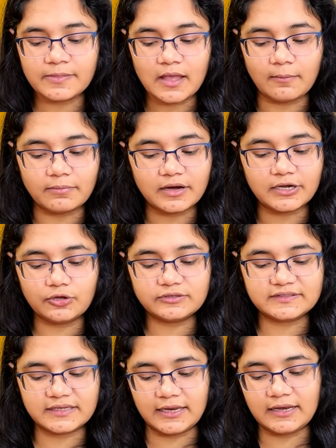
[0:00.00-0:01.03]
burn your
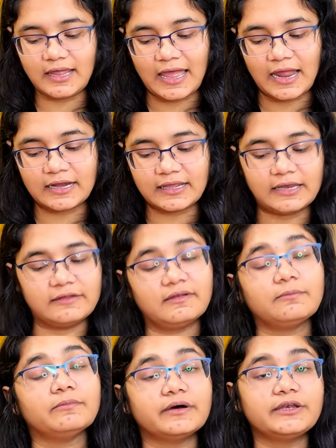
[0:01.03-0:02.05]
skin and can
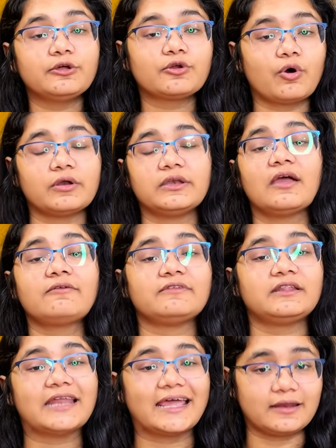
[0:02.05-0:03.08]
even burn your cornea
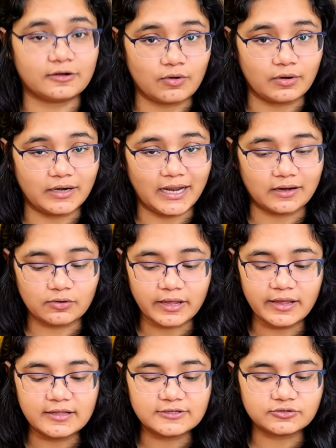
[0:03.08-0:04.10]
with direct contact. Okay,
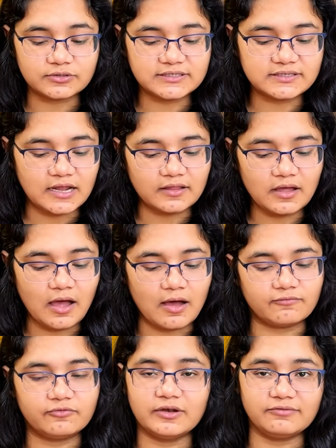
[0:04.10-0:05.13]
so these are the
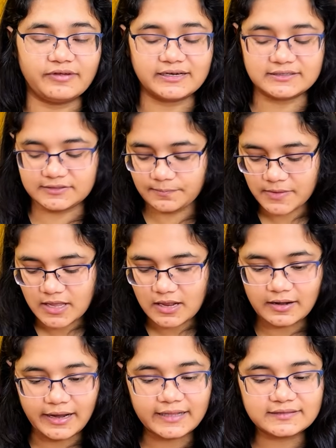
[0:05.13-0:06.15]
harmful effects.
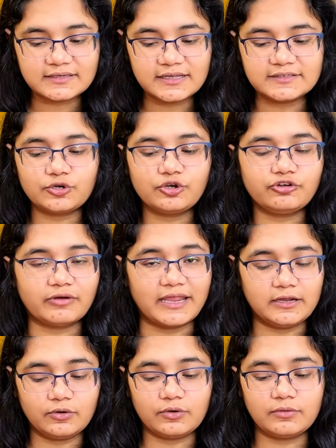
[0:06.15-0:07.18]
Next is your
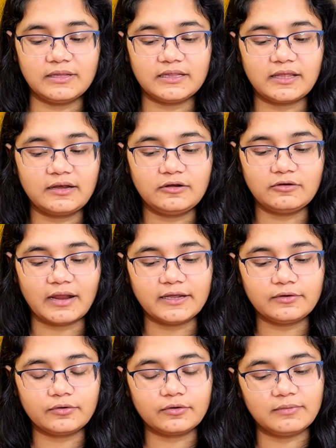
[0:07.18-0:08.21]
trichloromethane.
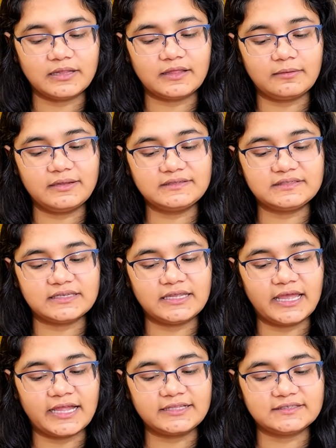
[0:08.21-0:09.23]
Trichloromethane means
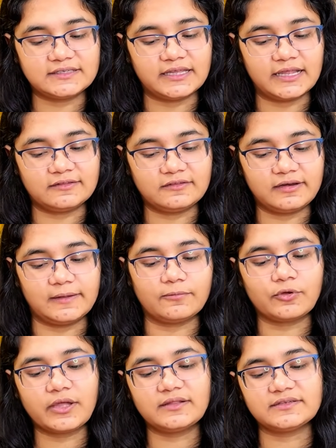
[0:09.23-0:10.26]
CHCl3.
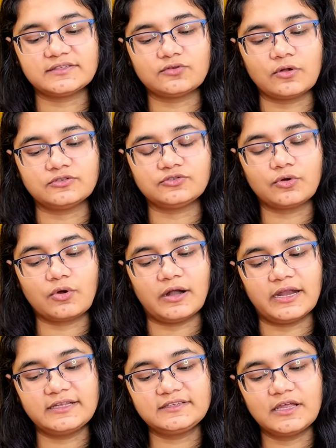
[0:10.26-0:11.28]
Okay, this is also called
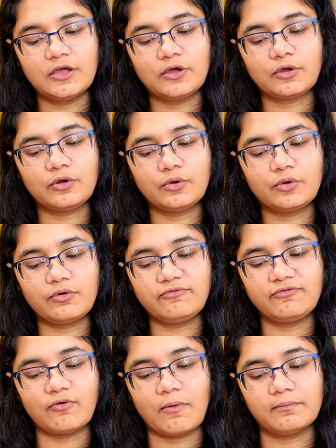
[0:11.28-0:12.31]
as
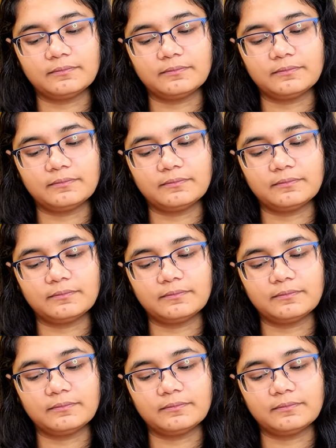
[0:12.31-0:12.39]
chloroform.